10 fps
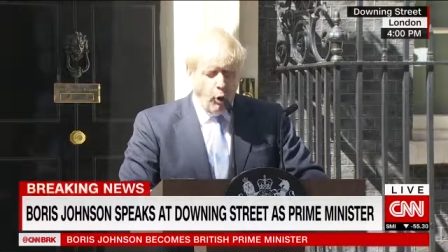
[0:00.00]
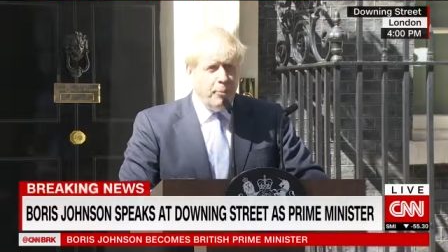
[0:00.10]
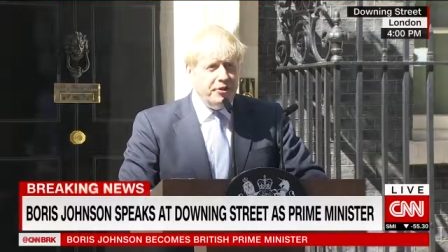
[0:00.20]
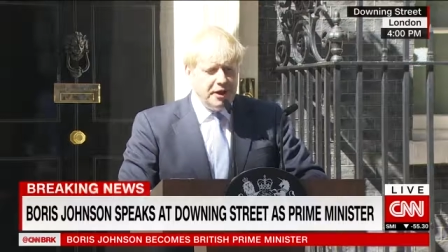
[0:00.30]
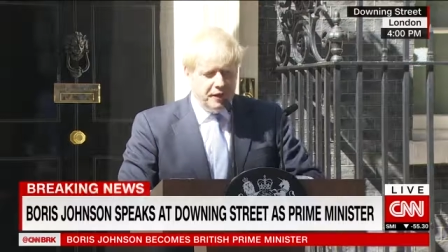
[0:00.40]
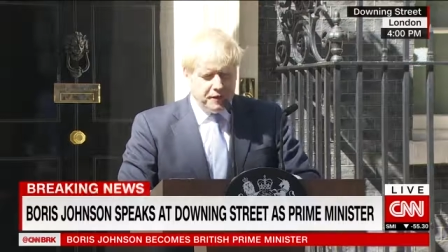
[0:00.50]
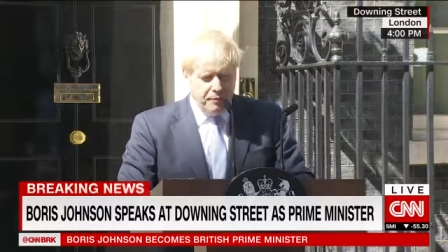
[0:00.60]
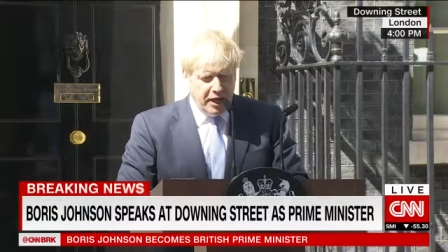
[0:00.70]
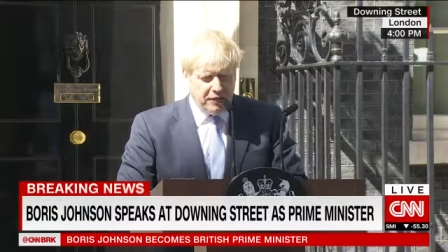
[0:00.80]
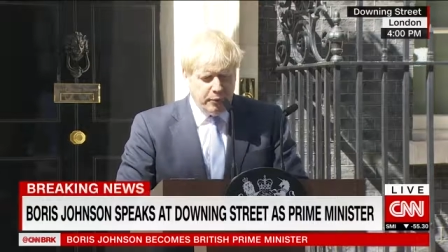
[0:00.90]
orbiting in
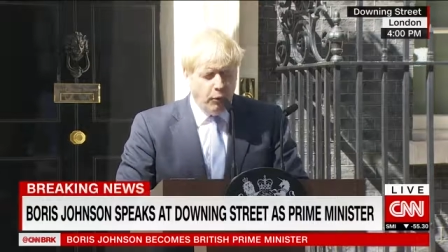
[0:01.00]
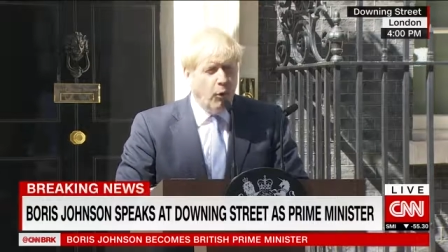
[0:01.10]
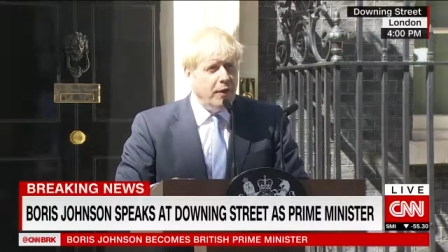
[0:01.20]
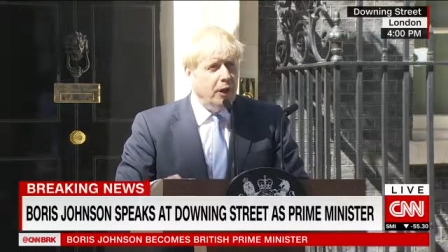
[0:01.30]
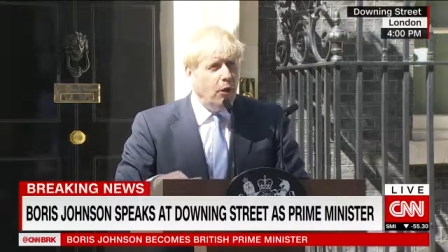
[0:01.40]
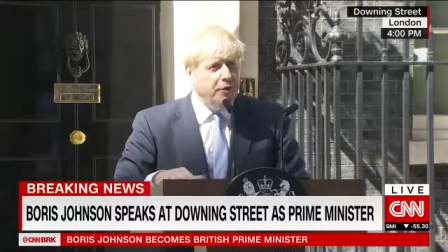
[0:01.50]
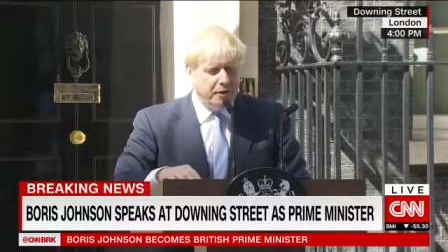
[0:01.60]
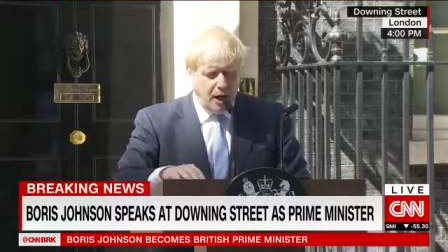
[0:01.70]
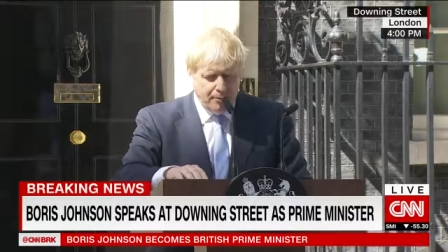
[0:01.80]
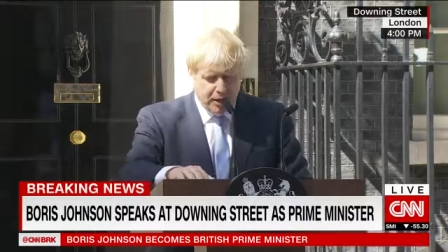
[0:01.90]
space with all the
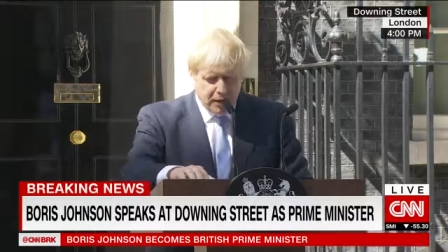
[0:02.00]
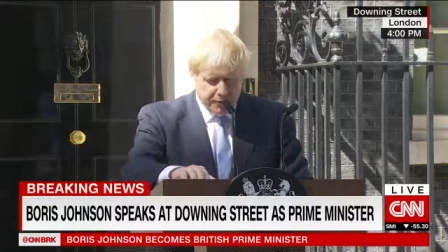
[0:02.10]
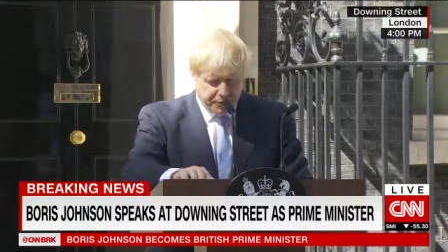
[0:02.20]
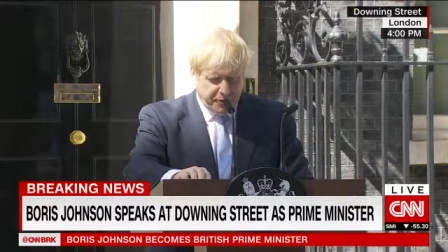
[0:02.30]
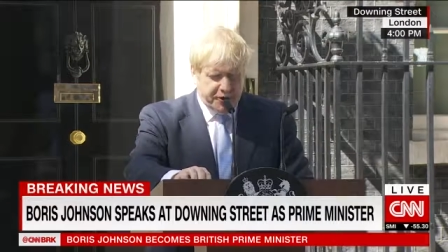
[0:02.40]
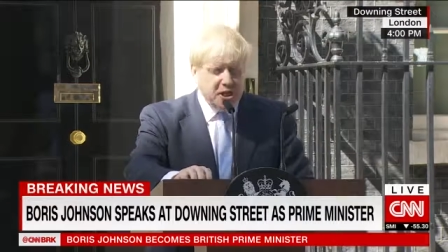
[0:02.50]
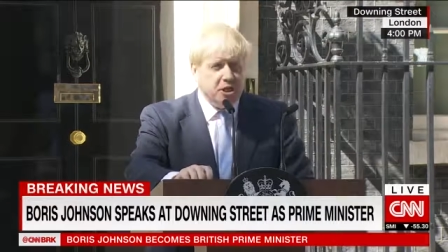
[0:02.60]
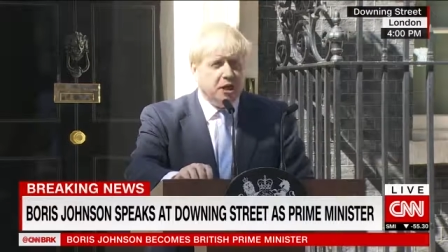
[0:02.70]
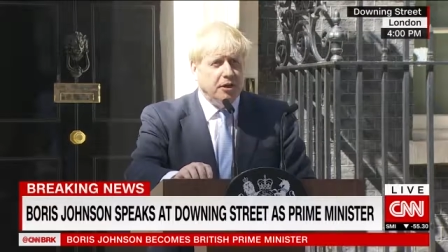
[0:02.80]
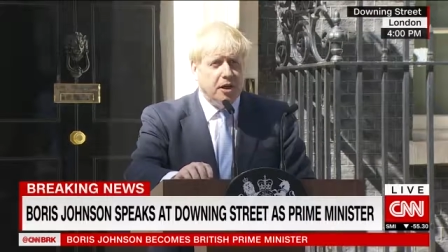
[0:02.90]
long-term
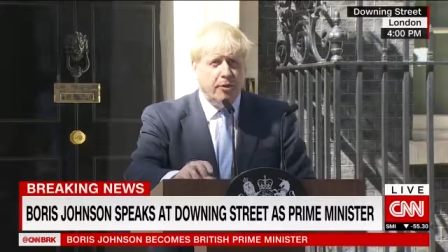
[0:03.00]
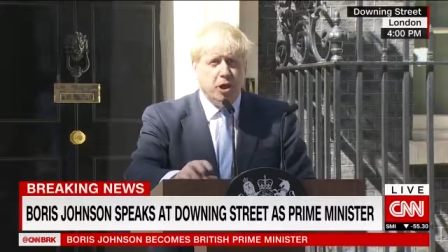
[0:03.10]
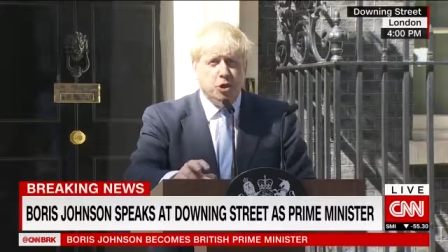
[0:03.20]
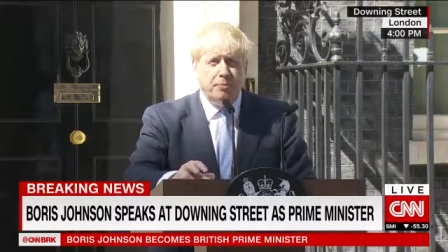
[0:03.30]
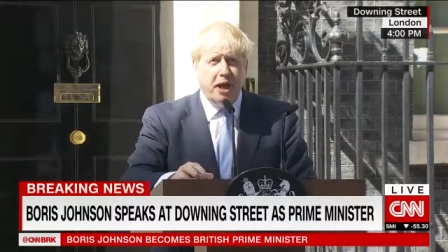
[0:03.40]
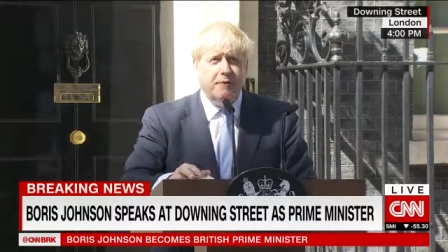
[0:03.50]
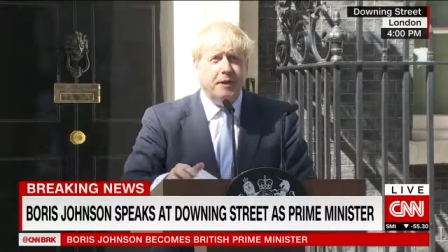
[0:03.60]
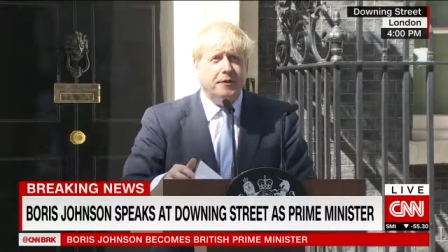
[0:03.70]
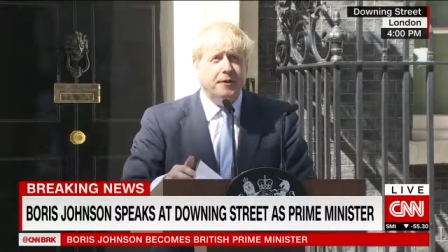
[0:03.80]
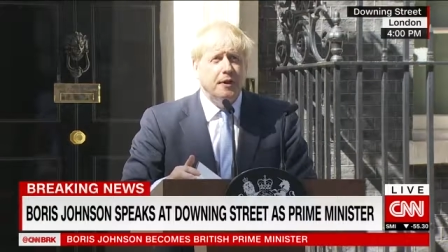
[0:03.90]
strategic and commercial
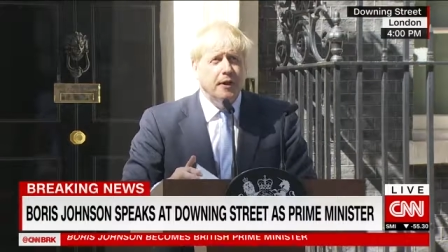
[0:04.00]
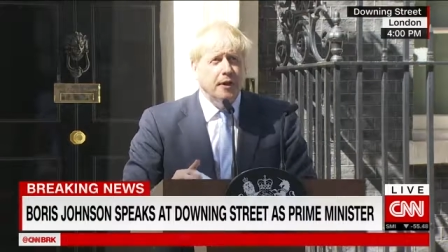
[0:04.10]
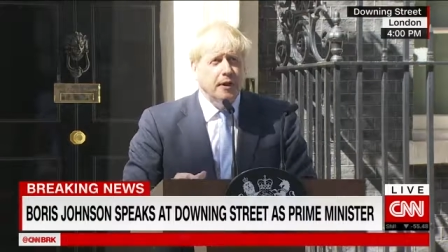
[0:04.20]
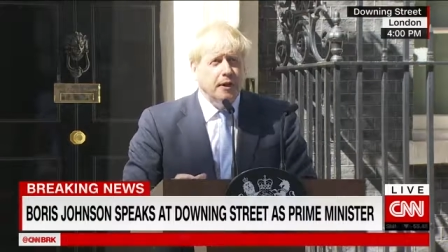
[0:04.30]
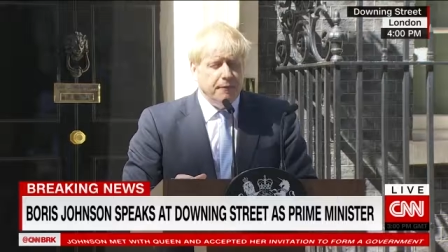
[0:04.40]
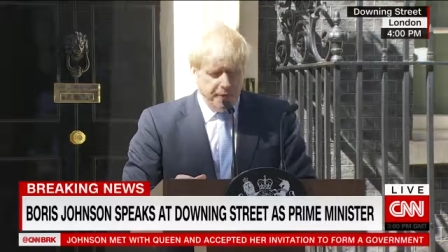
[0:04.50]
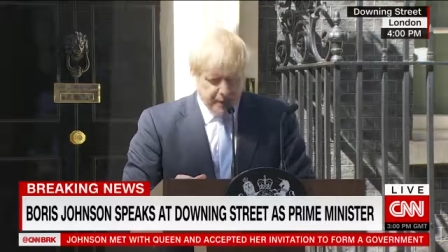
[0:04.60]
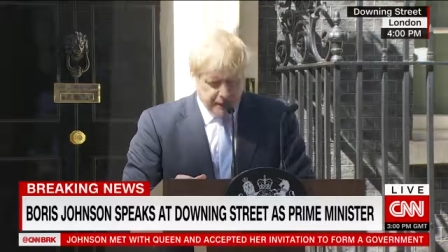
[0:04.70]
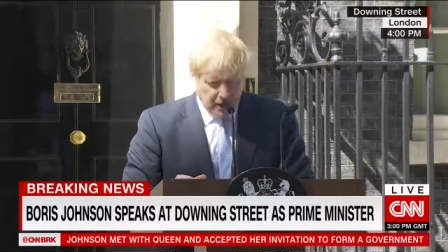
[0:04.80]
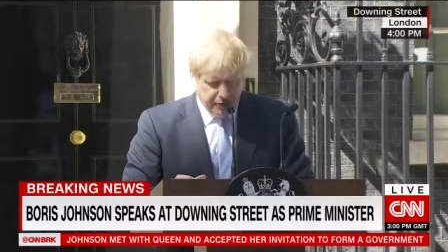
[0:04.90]
benefits for
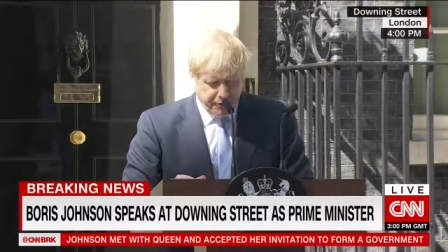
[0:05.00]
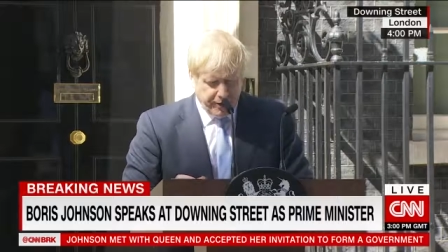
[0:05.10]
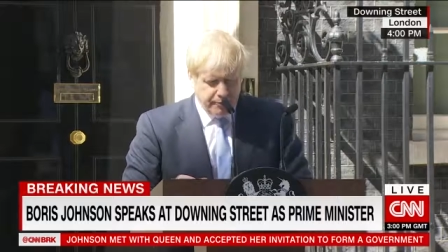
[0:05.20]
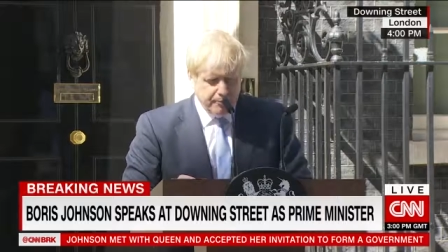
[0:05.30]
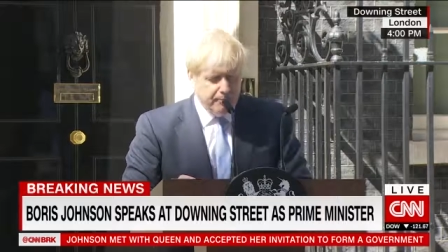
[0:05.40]
this country.